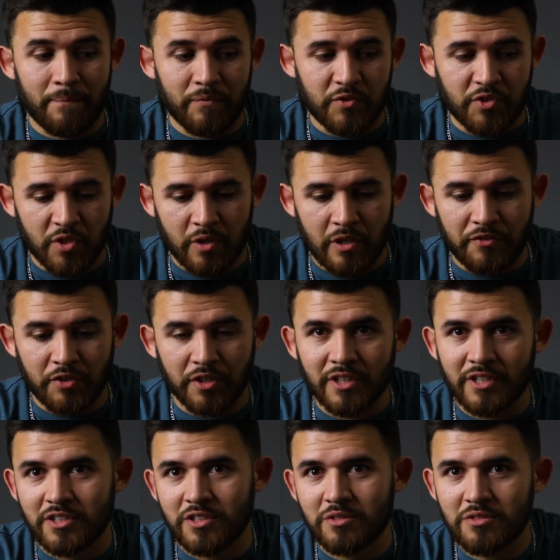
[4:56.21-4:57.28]
So if you're
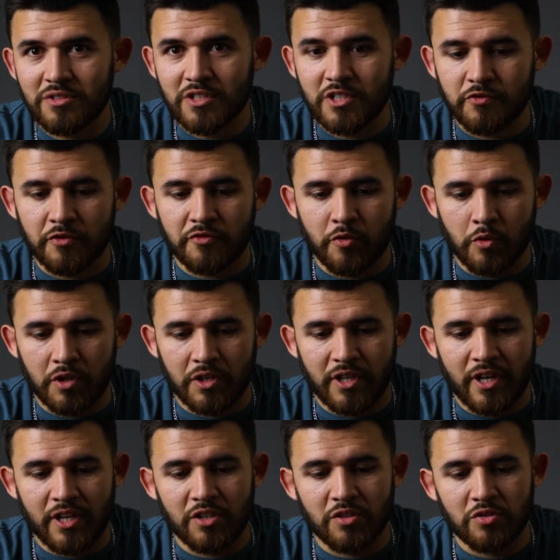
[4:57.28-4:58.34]
going to use this for
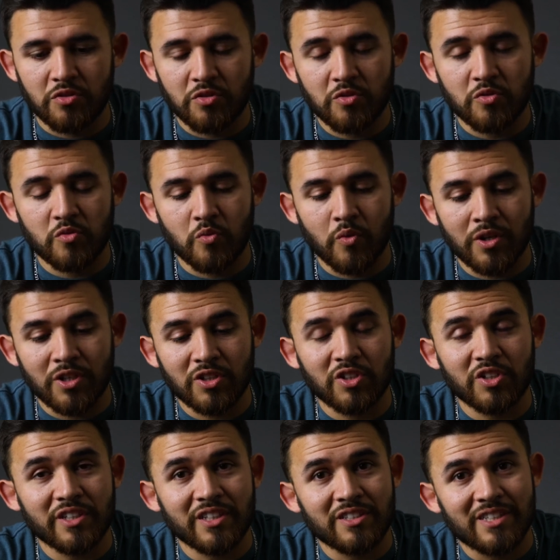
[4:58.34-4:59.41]
4K, you do want to
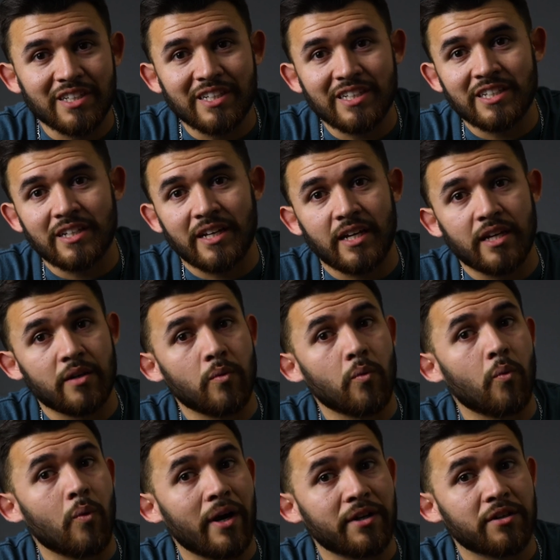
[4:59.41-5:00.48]
look into getting a
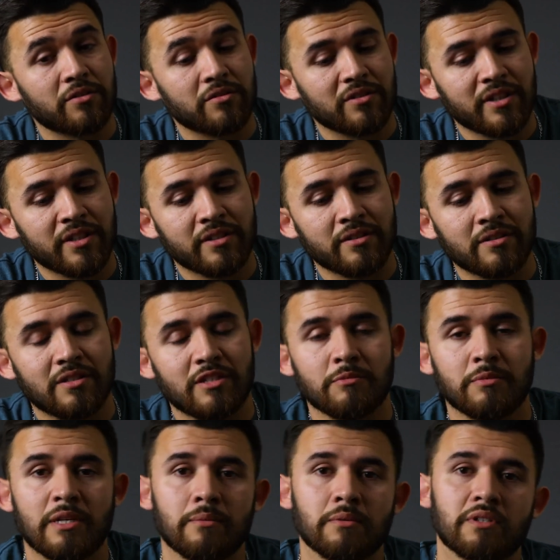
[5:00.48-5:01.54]
wider lens to
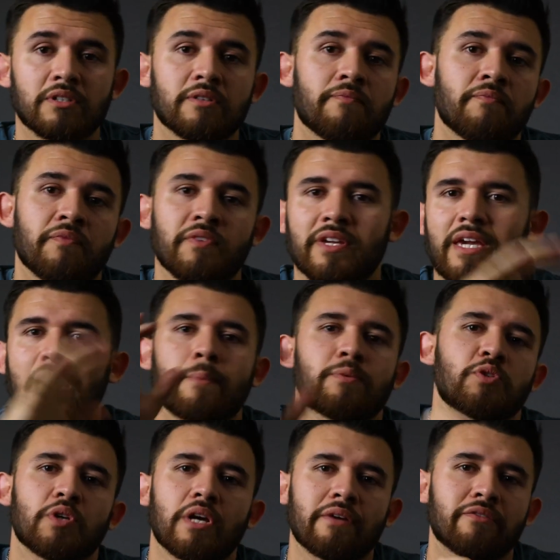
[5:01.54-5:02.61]
be able to
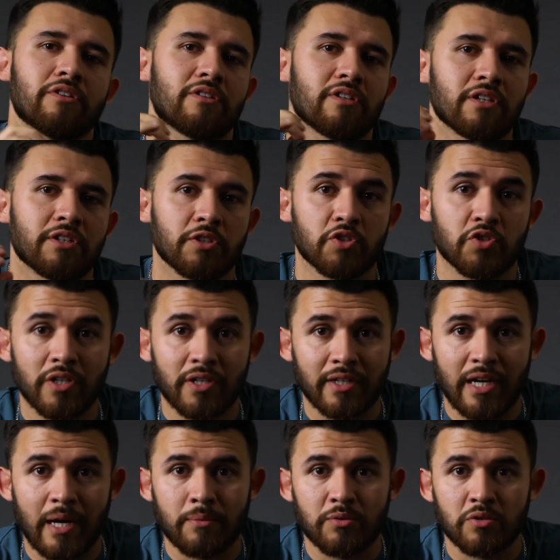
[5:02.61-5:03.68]
capture everything you're trying
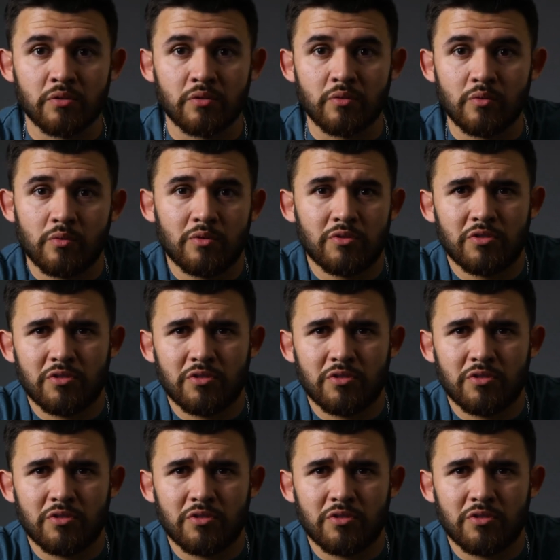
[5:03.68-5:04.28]
to capture, or